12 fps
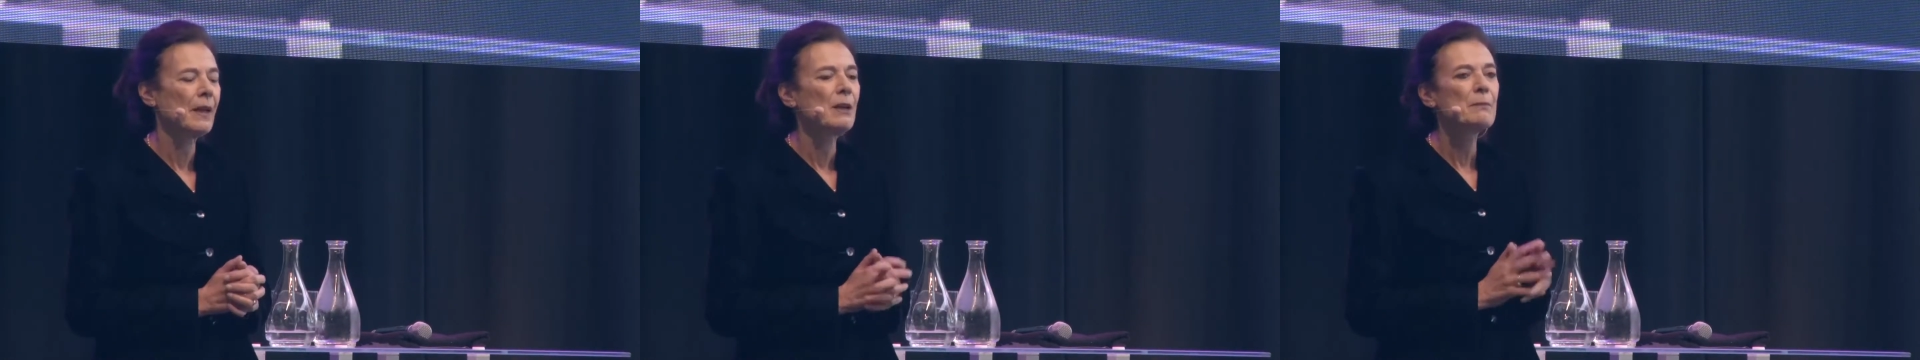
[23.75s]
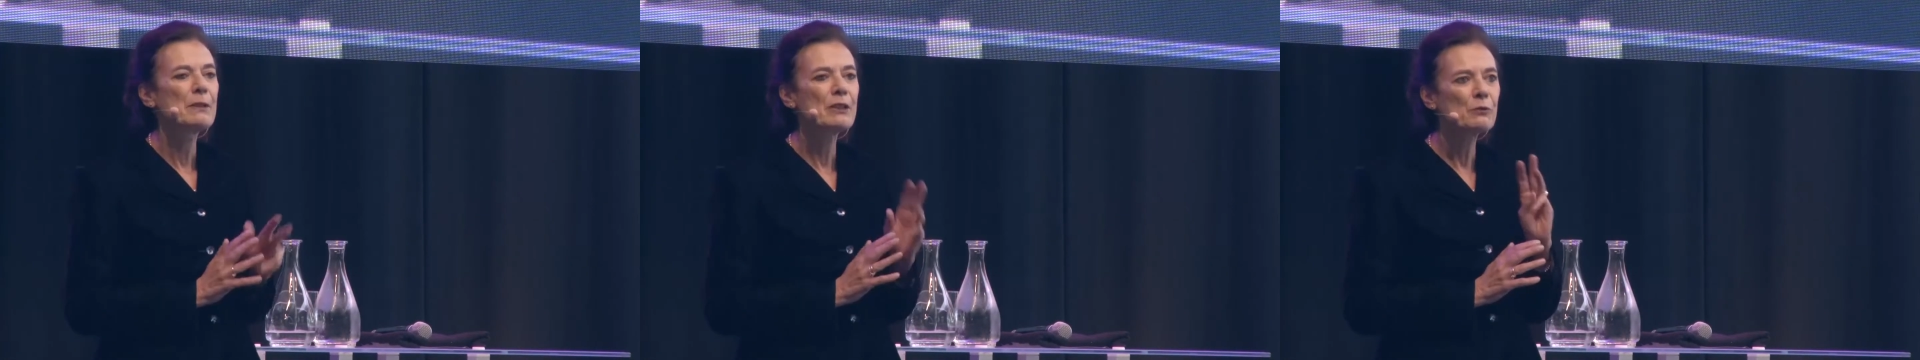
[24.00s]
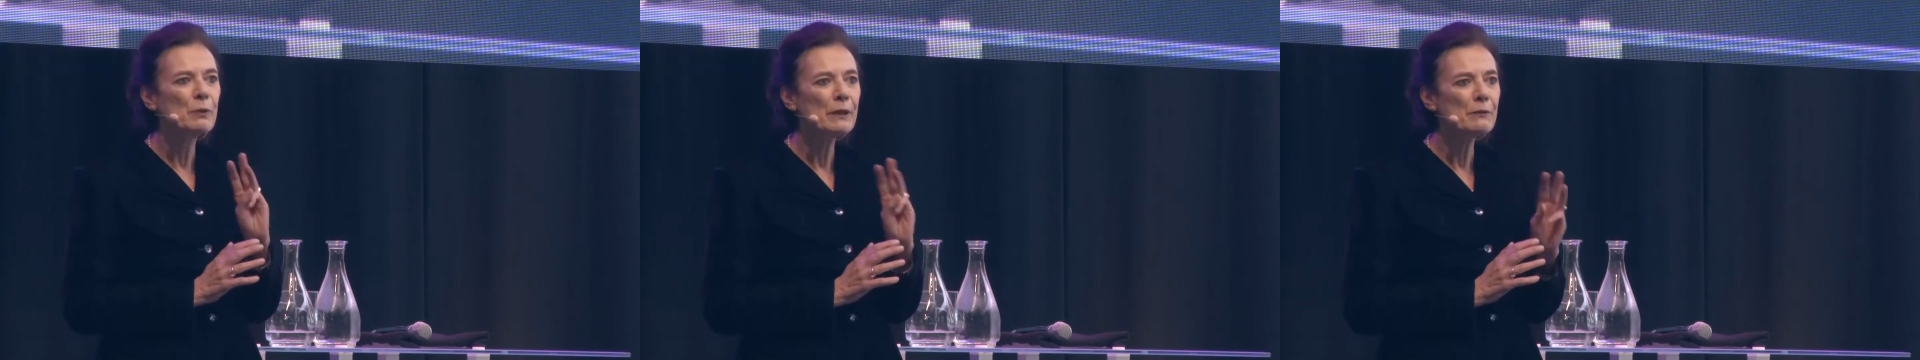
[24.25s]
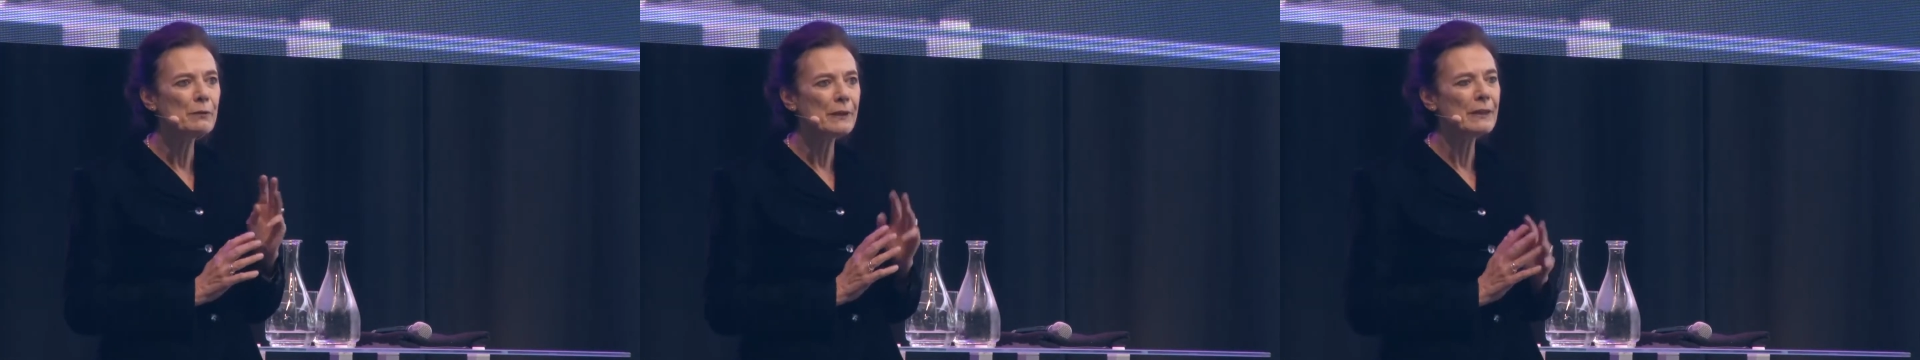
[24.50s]
But there's one
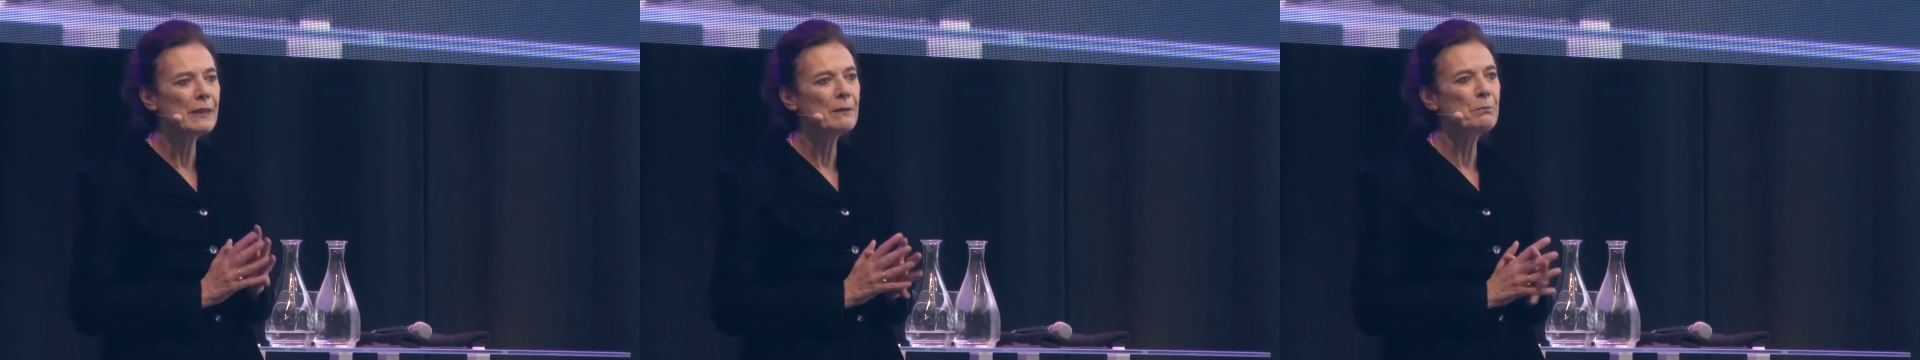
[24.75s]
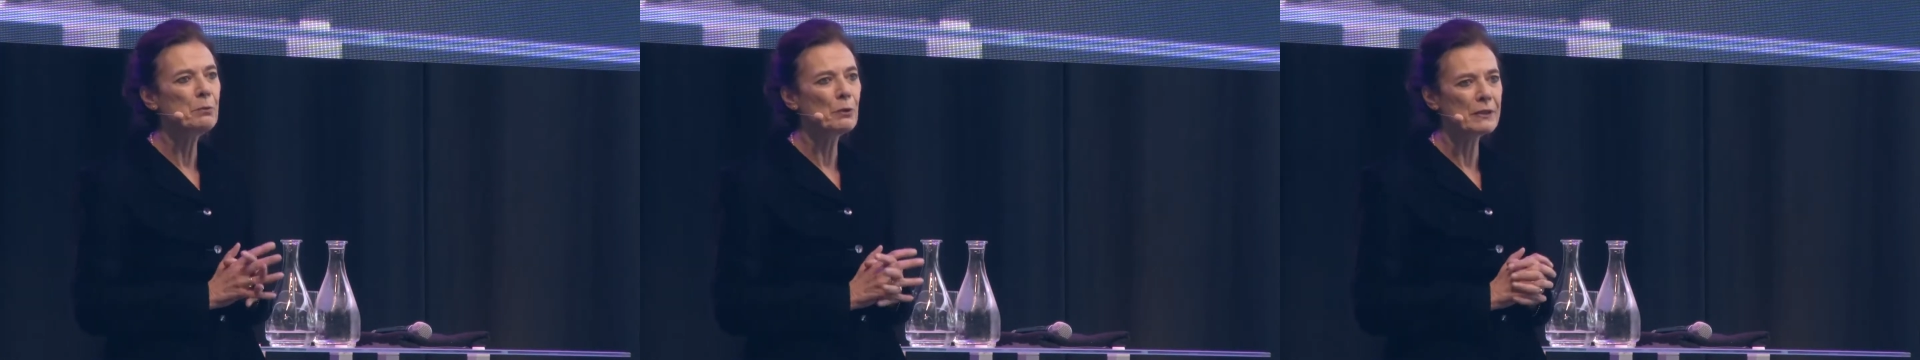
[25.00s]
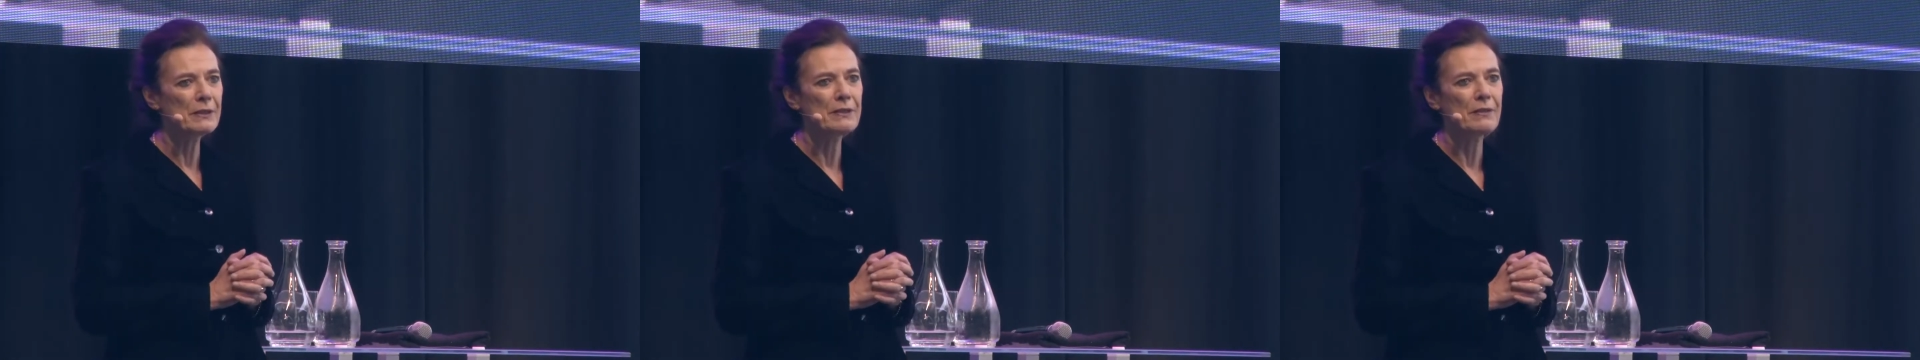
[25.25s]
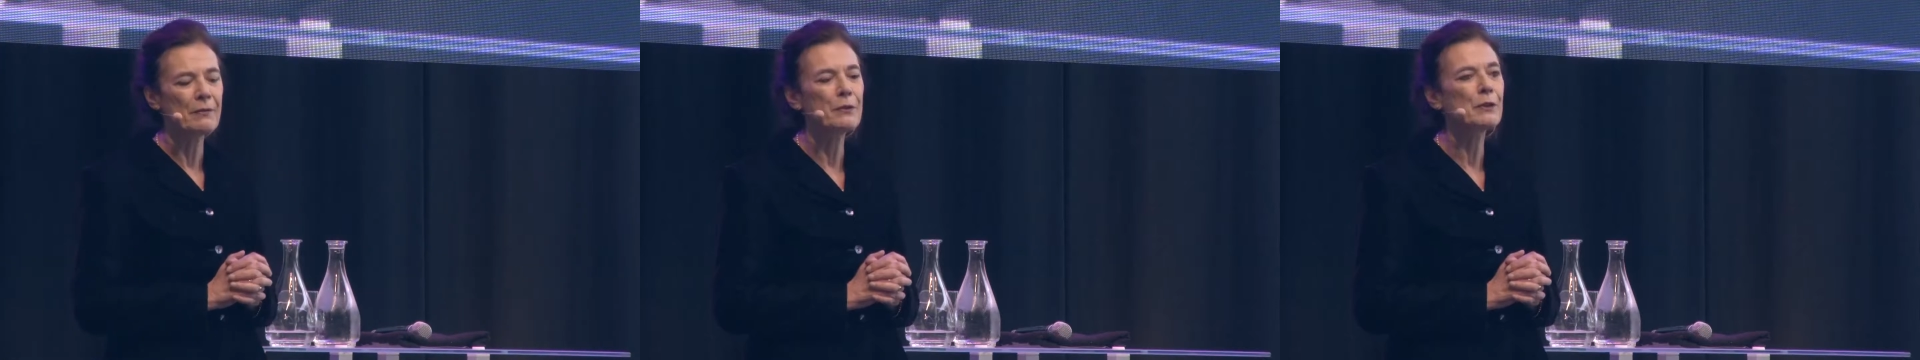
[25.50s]
very important
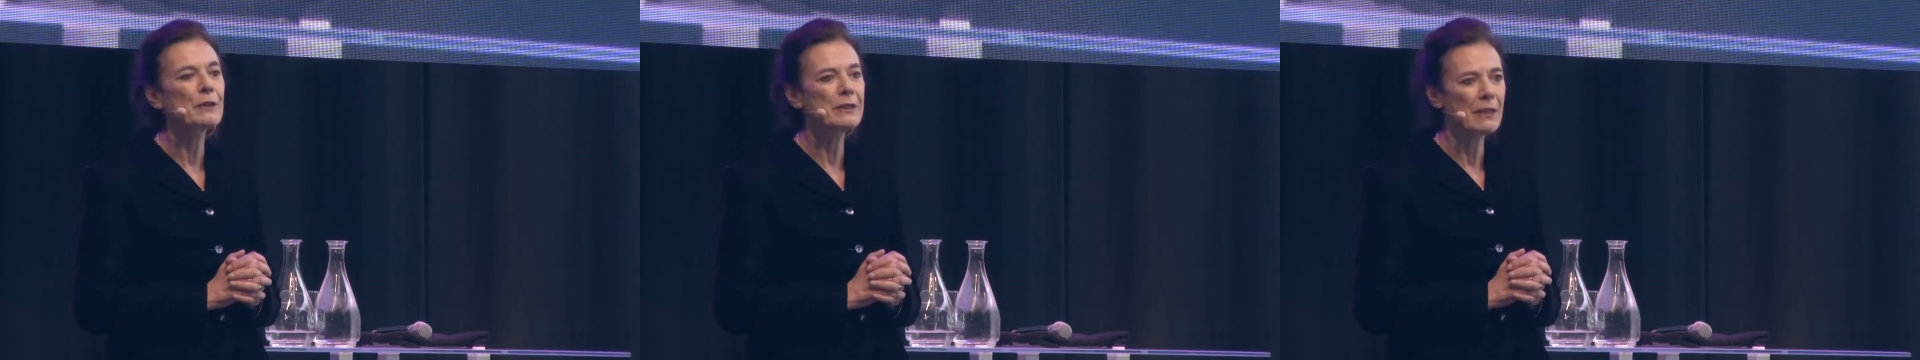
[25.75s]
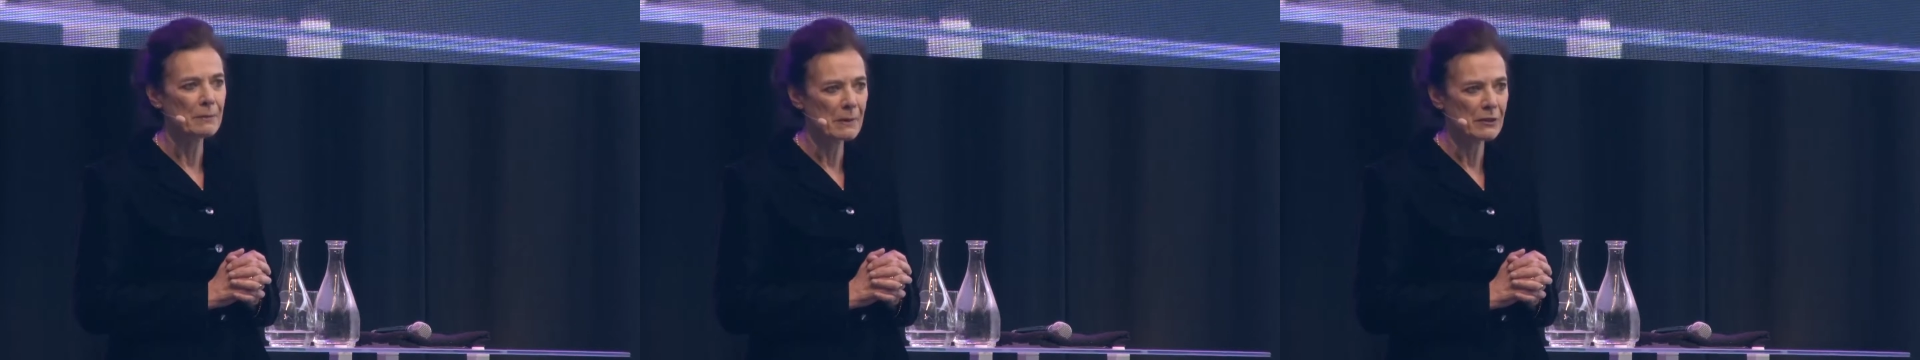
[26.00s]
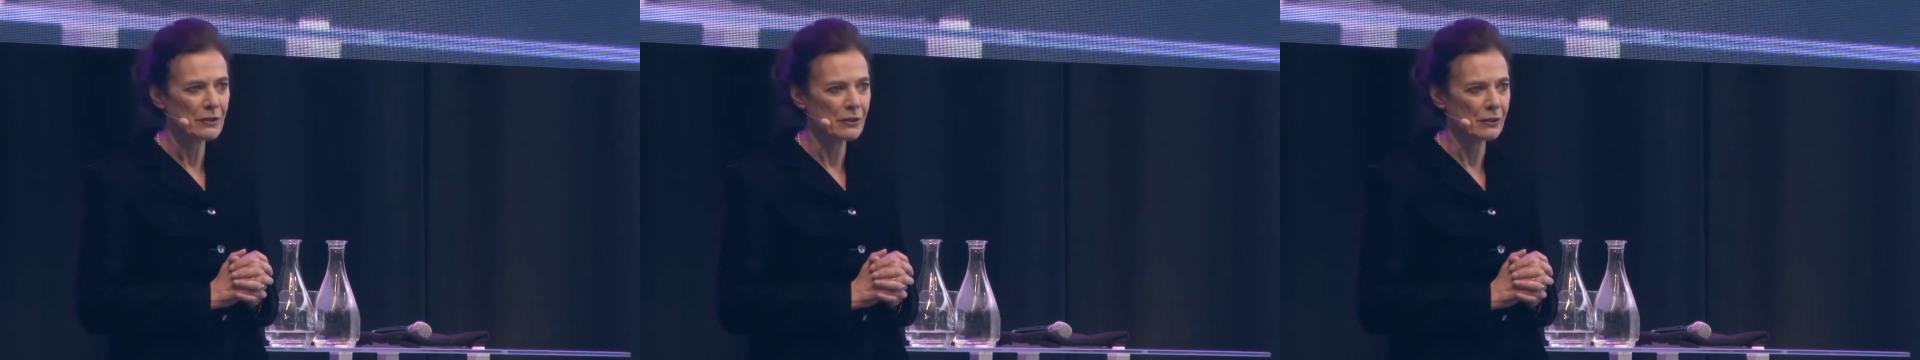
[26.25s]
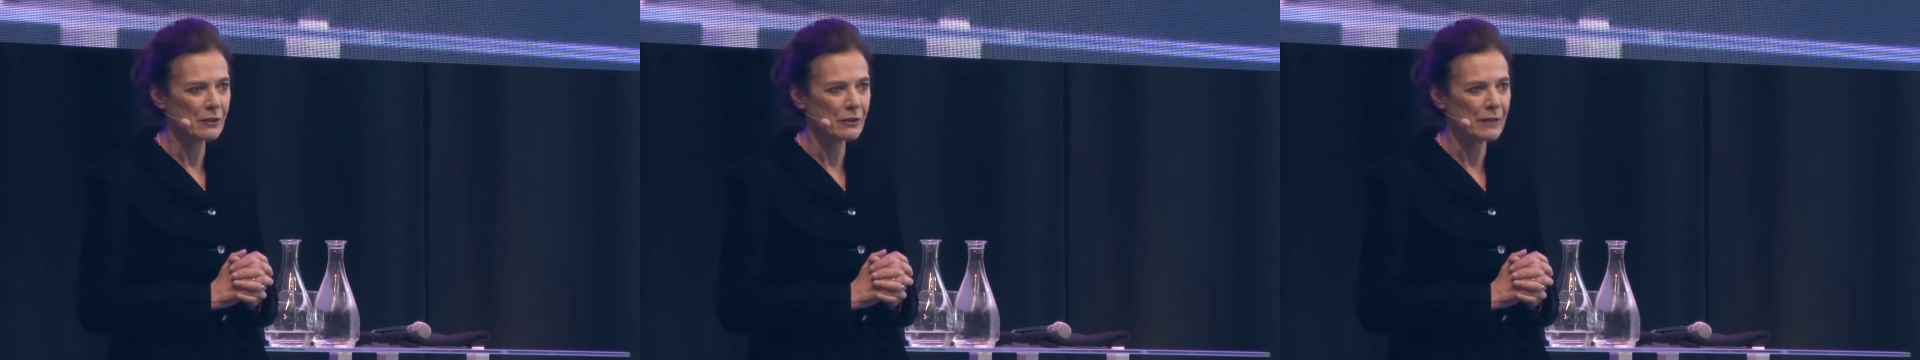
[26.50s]
third
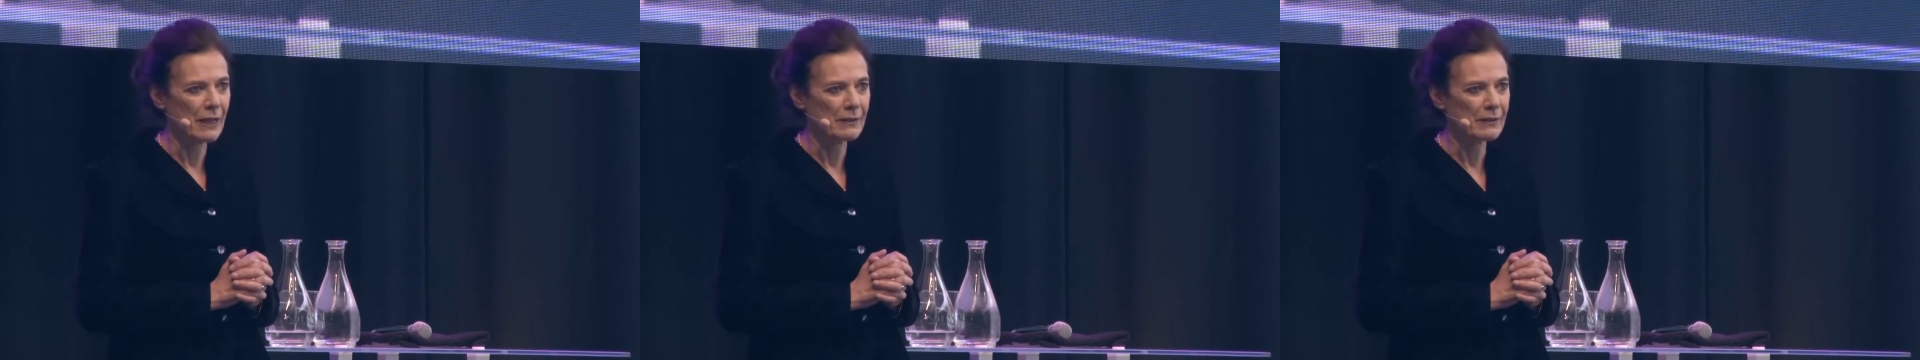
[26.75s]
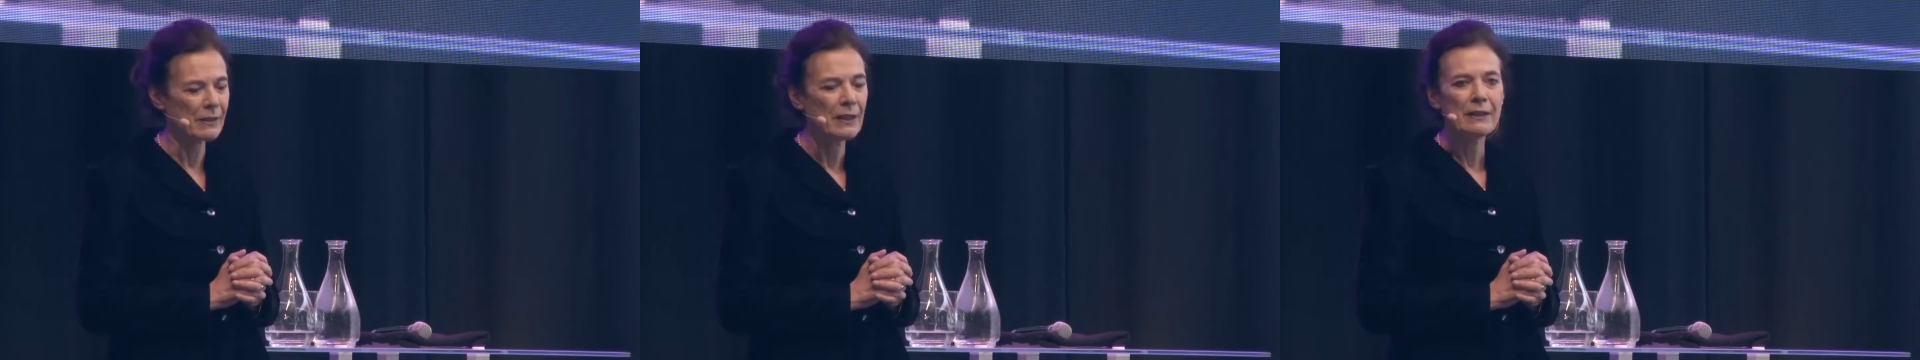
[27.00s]
dimension to that